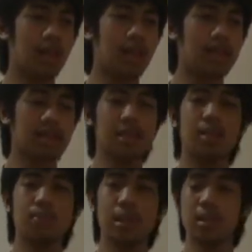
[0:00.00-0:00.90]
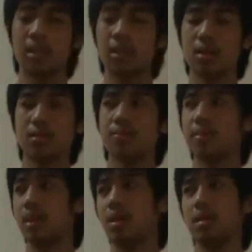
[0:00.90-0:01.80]
A sneak peek though
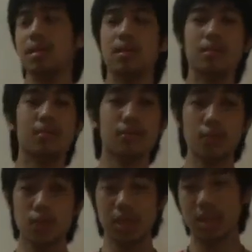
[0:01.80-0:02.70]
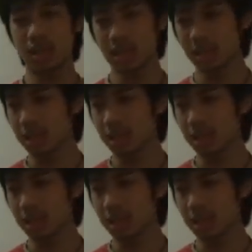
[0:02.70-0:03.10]
on future